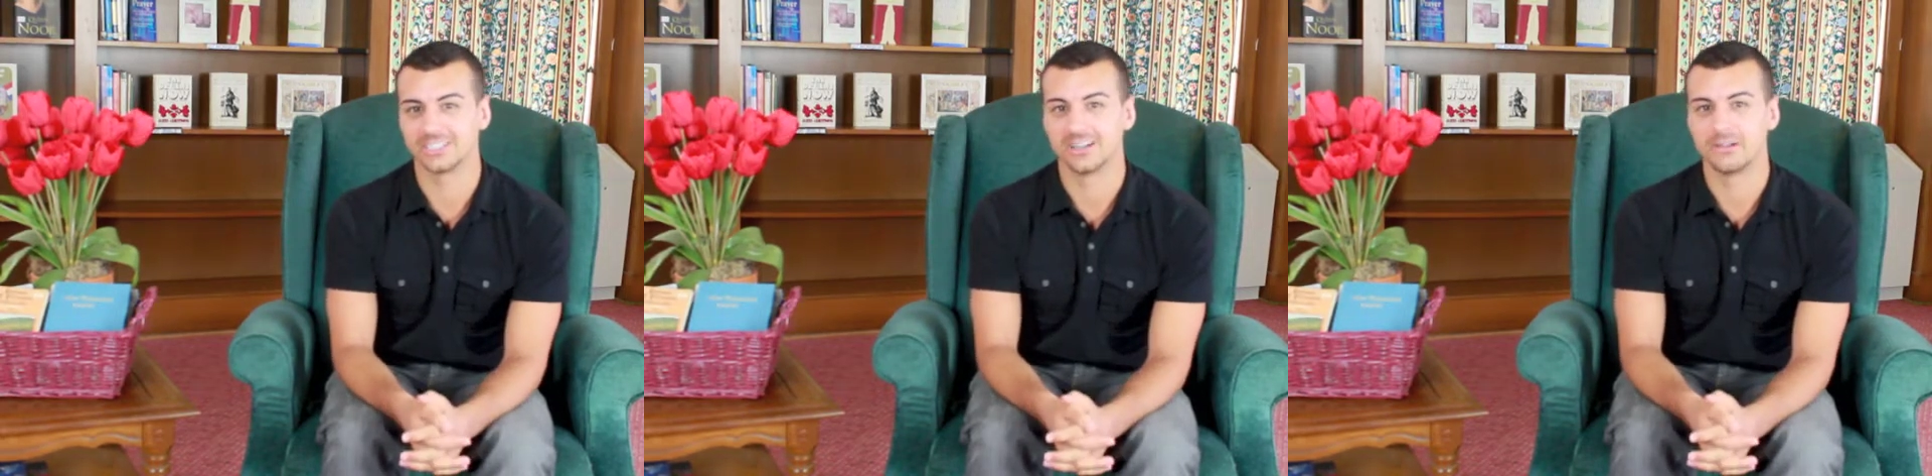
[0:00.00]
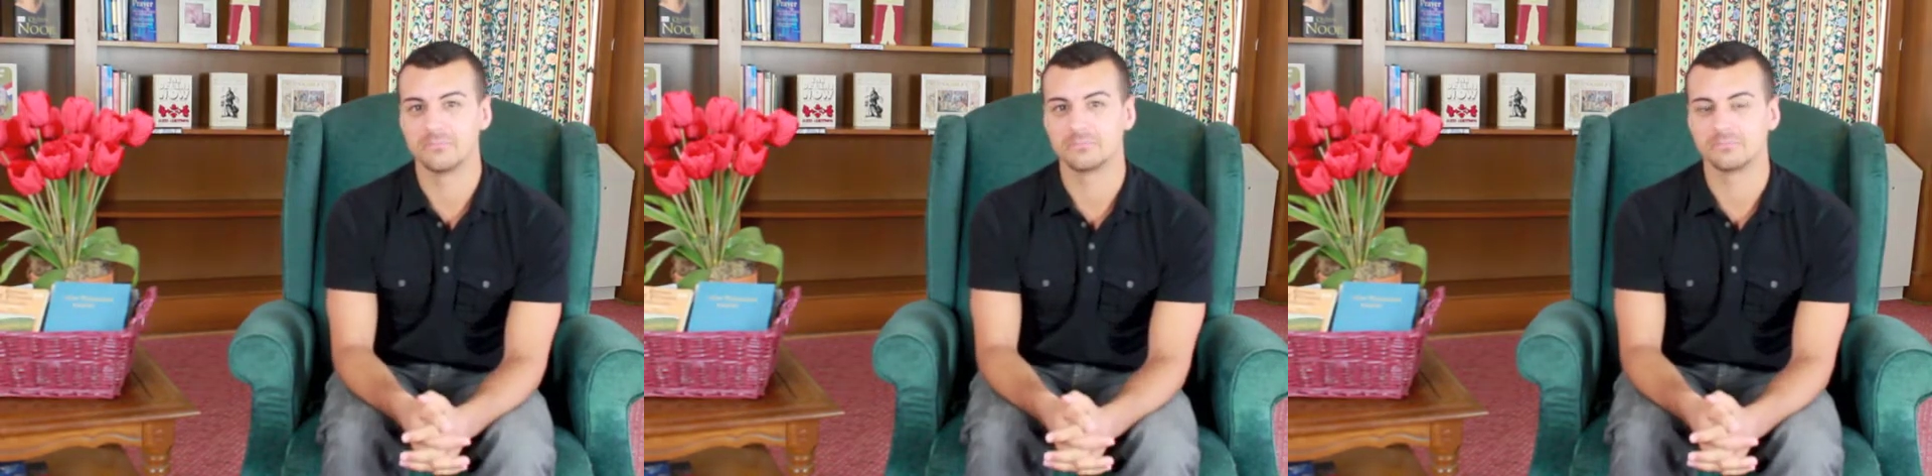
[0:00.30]

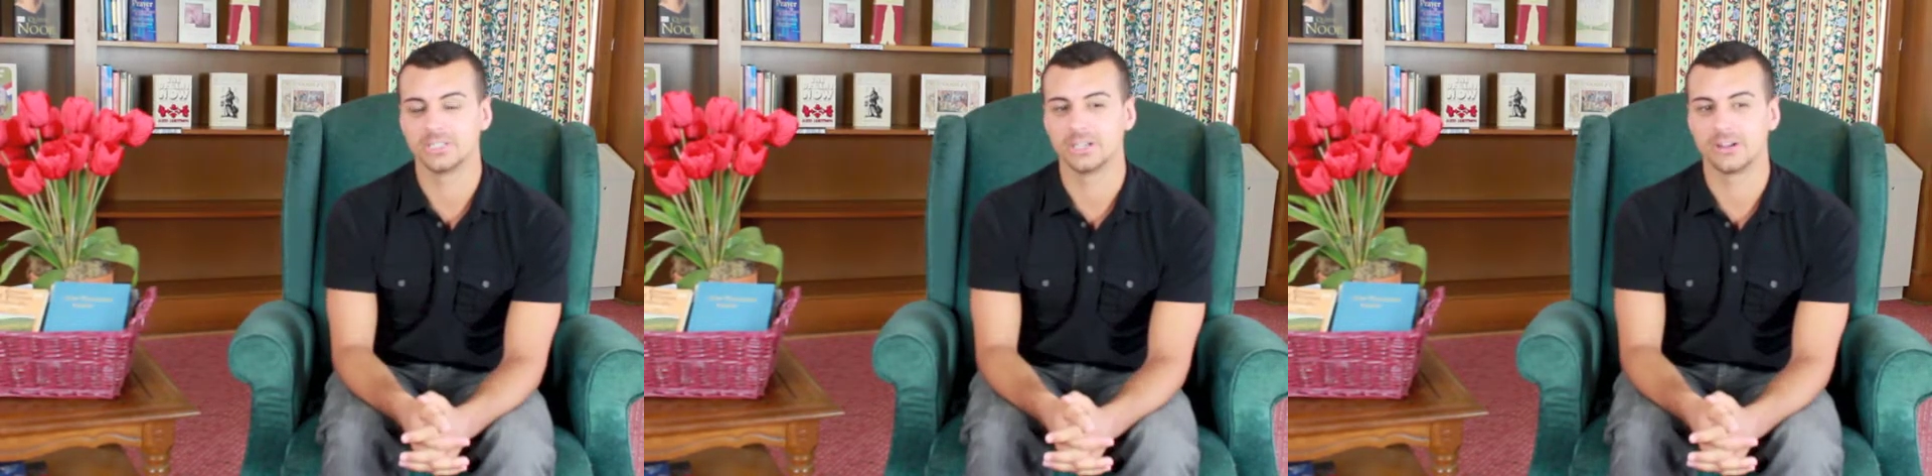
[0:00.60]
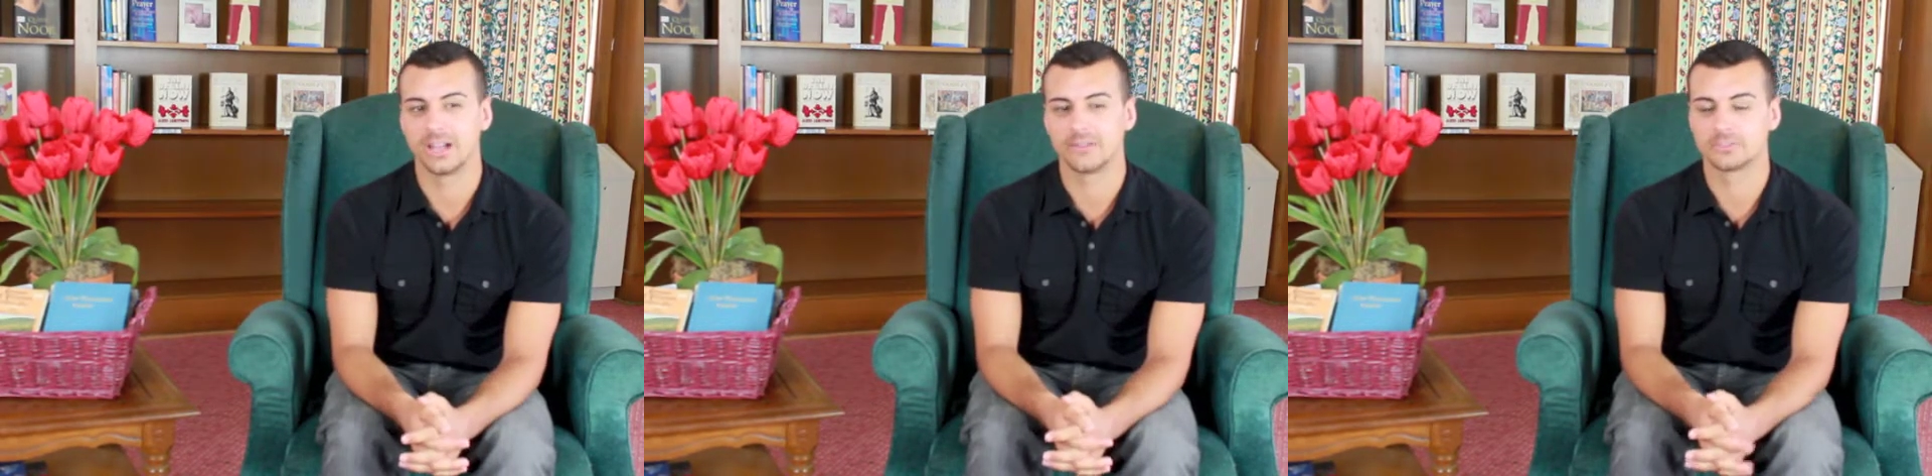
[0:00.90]

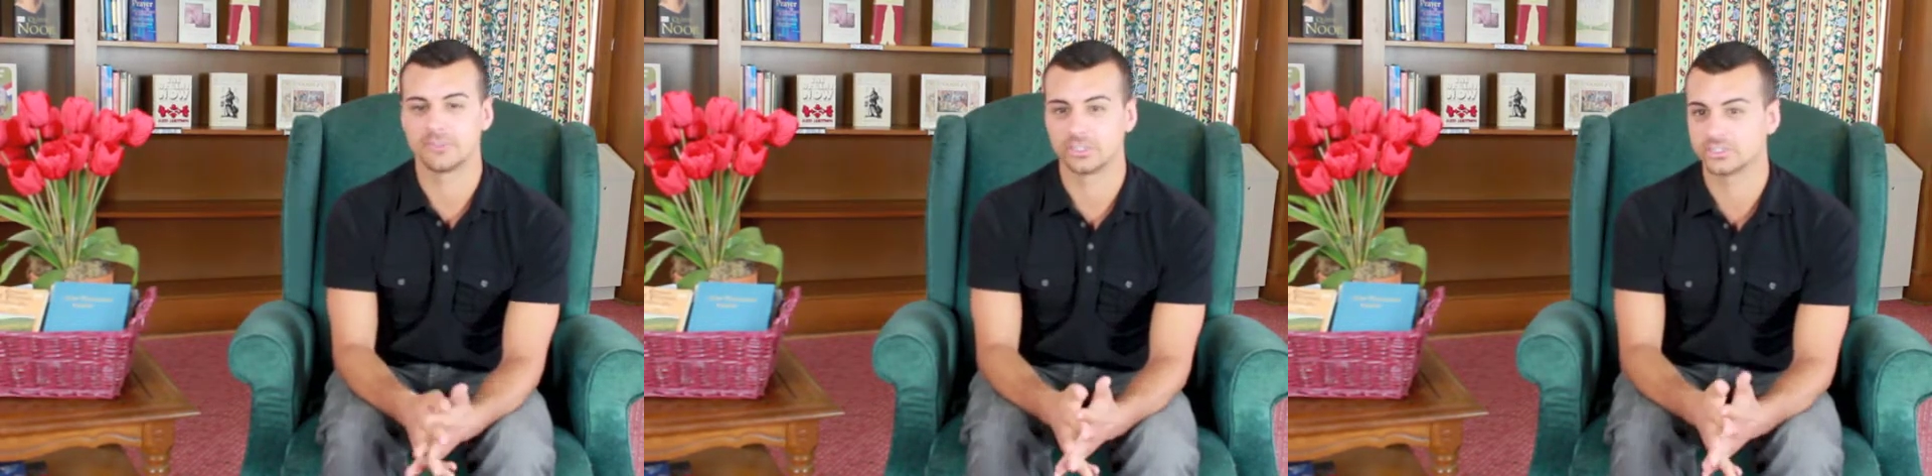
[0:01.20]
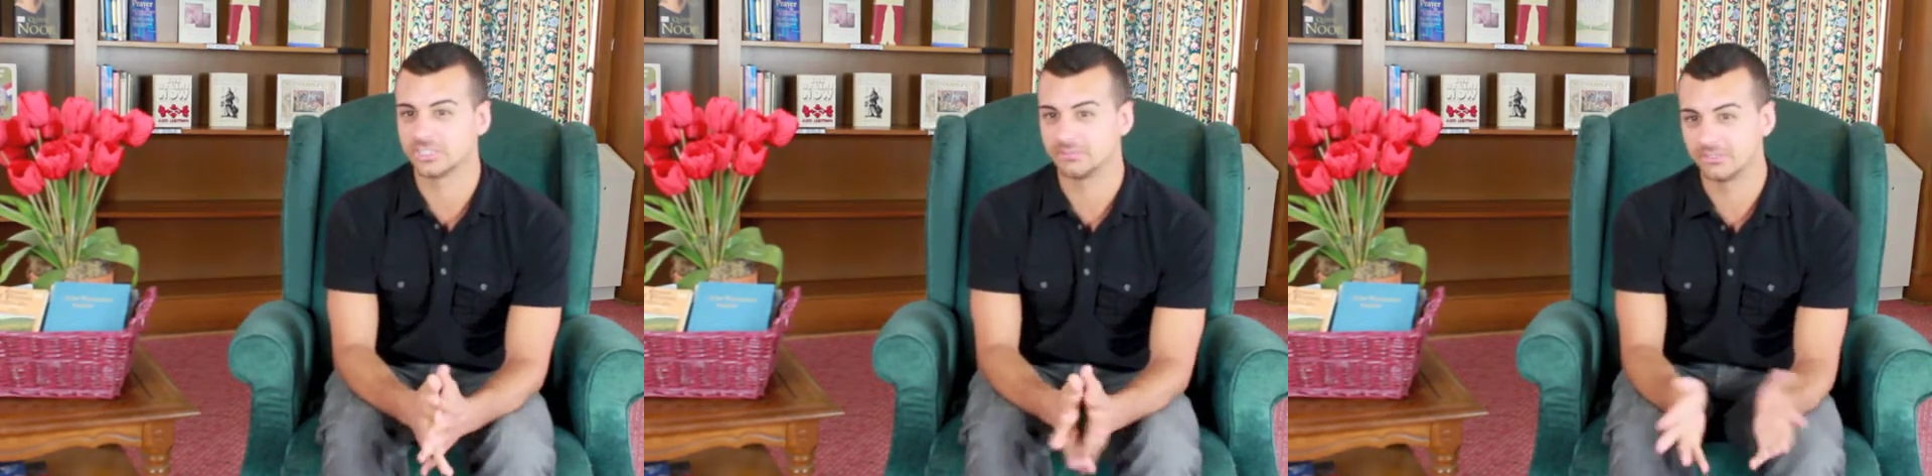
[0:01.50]
have
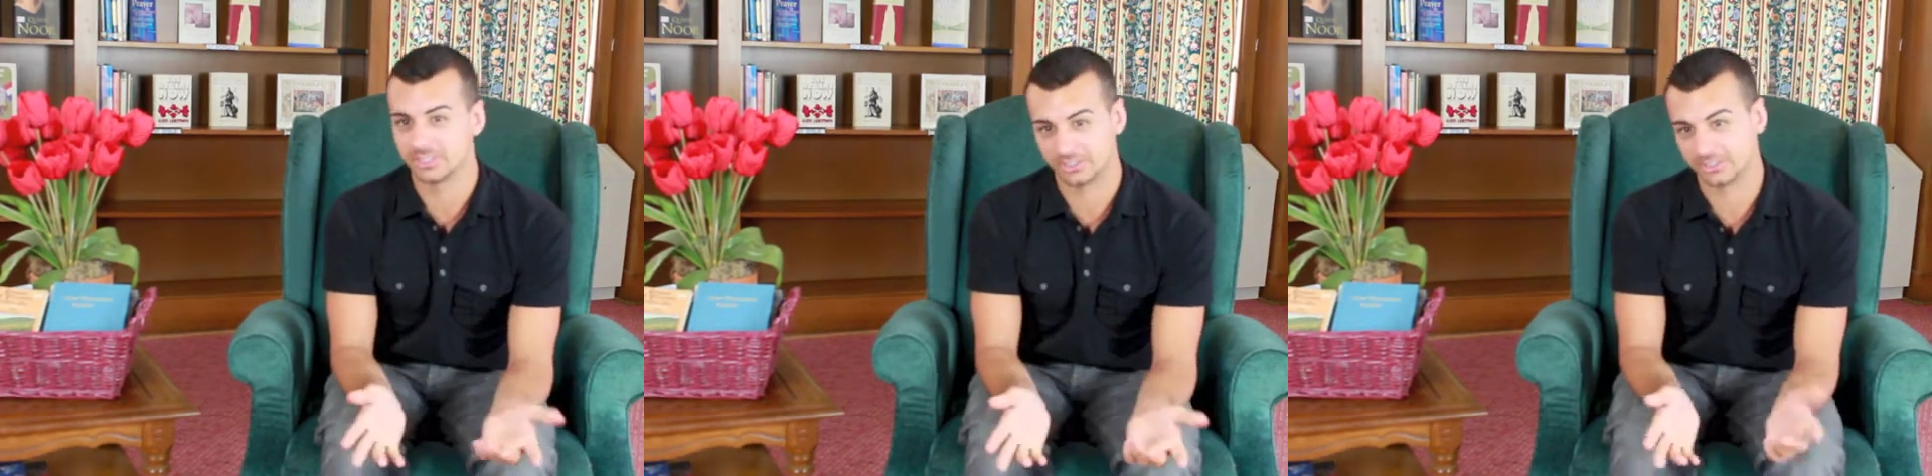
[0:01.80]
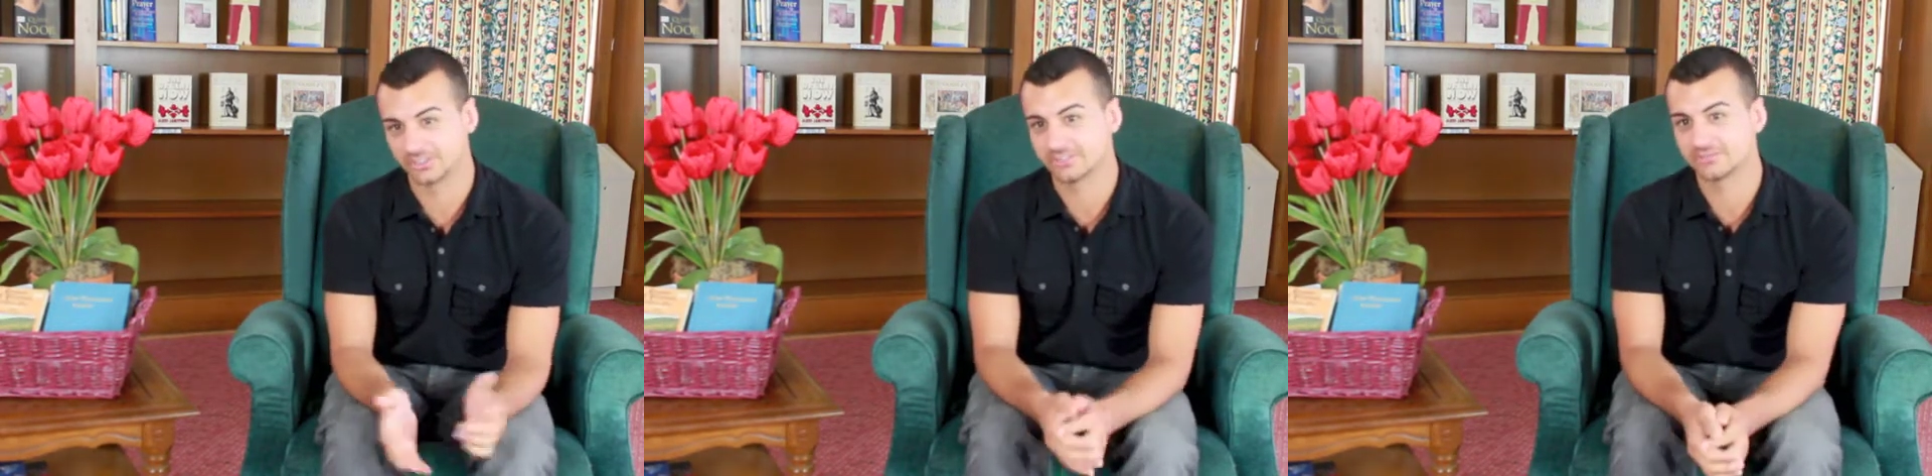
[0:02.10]
fellowship even though
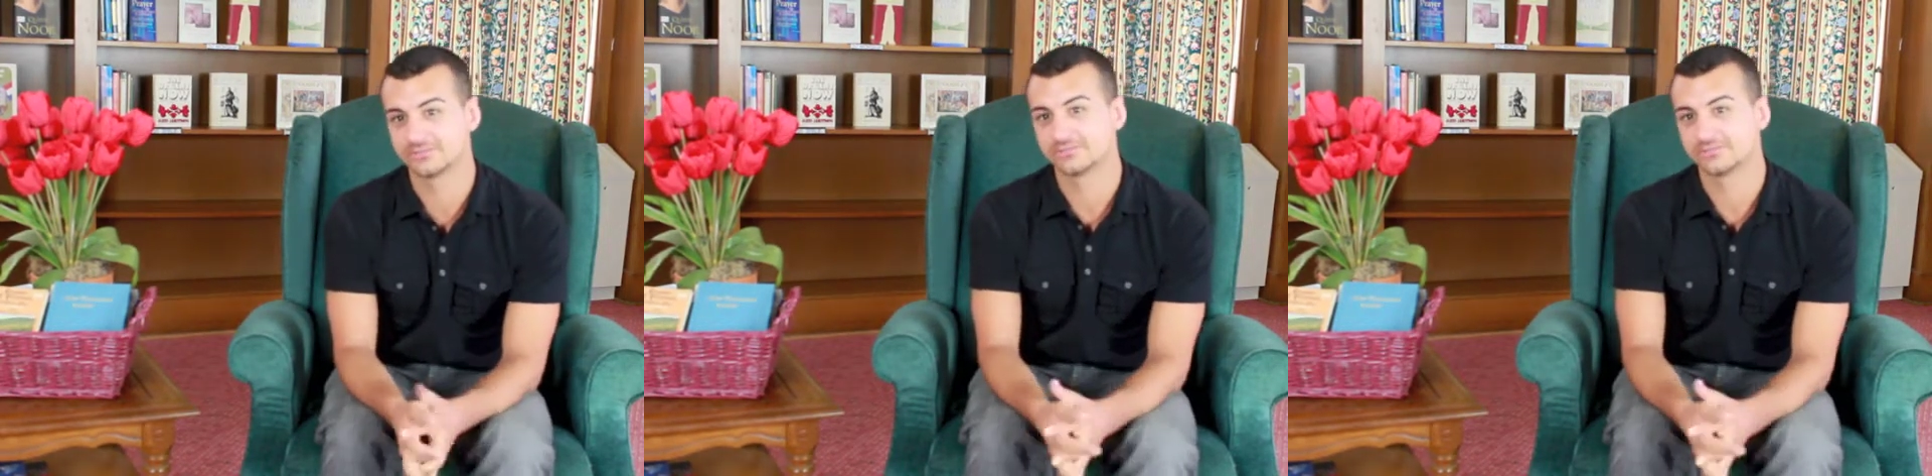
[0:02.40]
there's